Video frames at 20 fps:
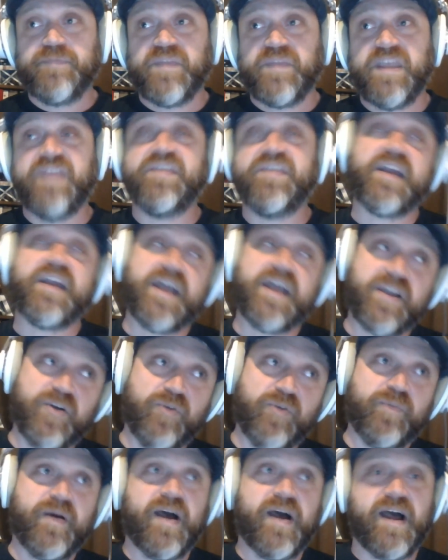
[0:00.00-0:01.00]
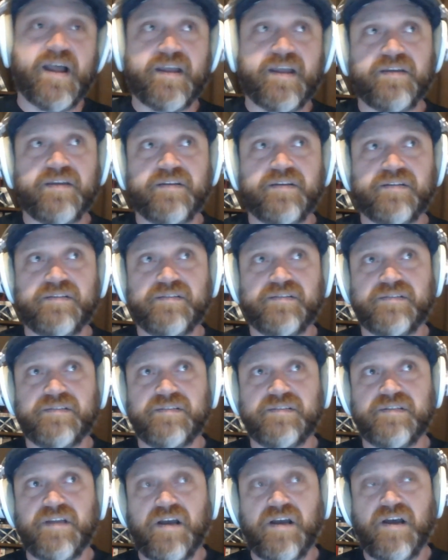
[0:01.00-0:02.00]
and then I go back
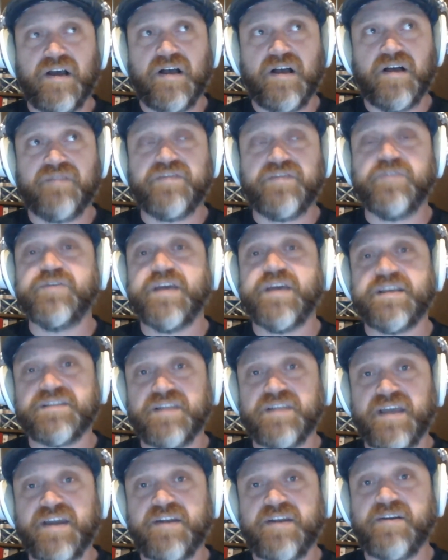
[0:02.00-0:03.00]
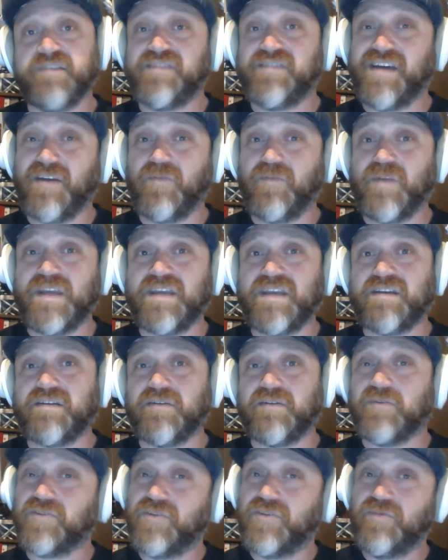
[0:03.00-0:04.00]
uh, a few days later, if not a week
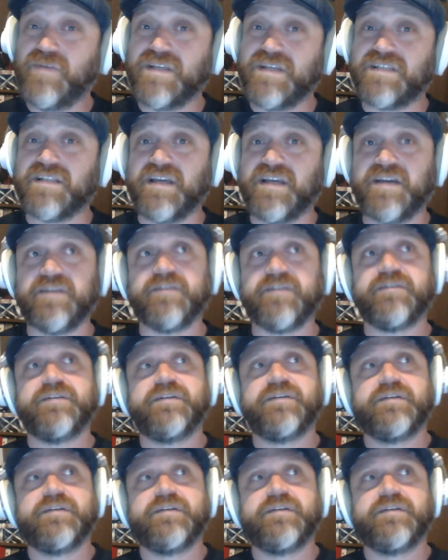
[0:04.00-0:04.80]
or two weeks later,